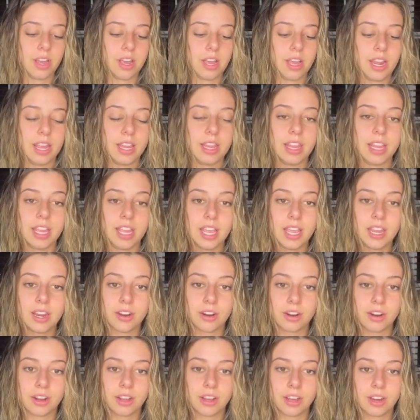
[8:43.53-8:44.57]
and then
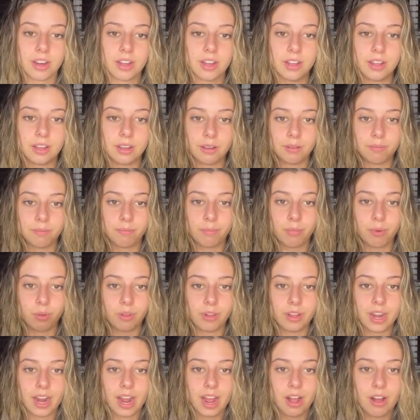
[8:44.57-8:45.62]
you're gonna pull
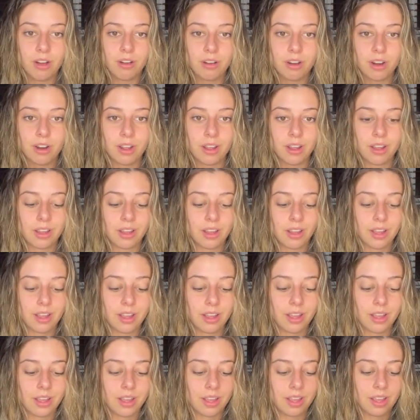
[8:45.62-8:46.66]
it out
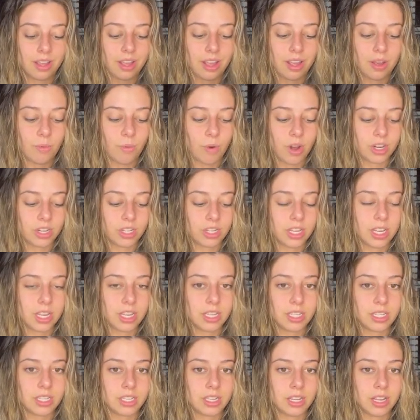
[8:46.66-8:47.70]
and watch
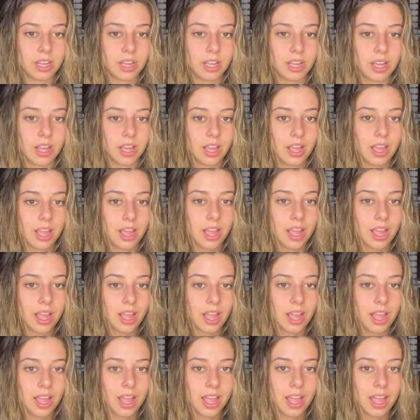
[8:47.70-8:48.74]
this.
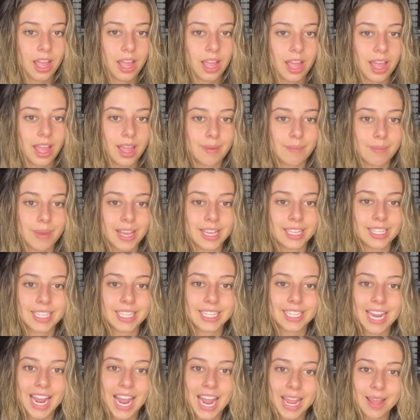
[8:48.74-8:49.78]
It makes a
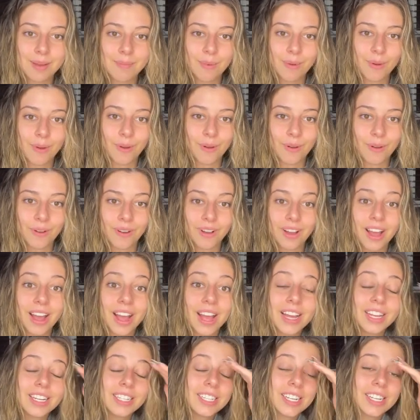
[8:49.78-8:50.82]
table,
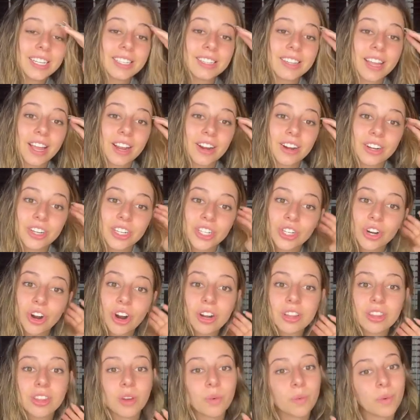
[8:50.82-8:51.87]
just like our
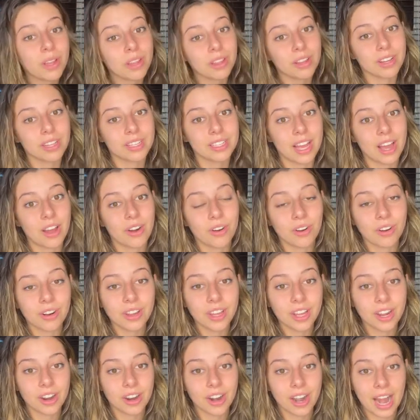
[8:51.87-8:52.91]
chart that we looked at
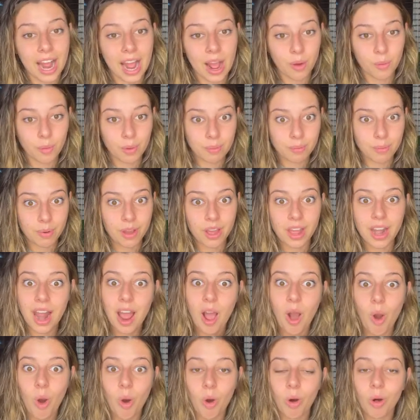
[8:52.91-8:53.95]
earlier and how we put
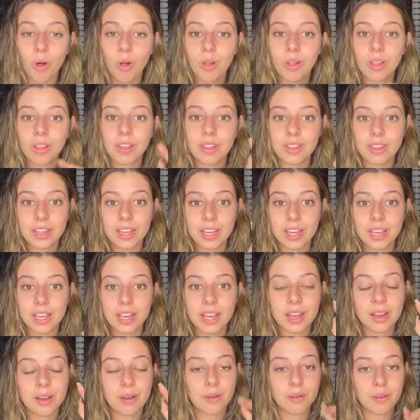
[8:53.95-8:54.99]
all the
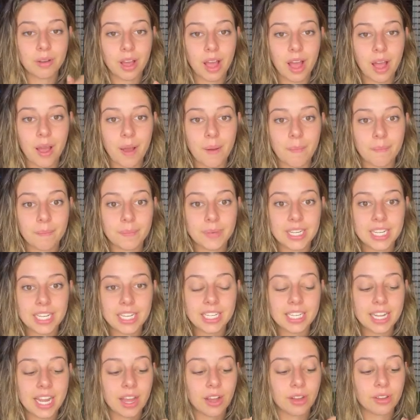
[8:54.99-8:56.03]
um,
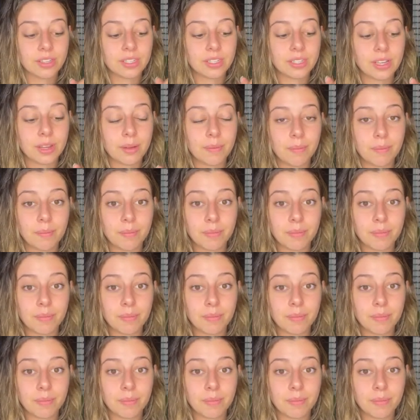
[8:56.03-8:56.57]
details, the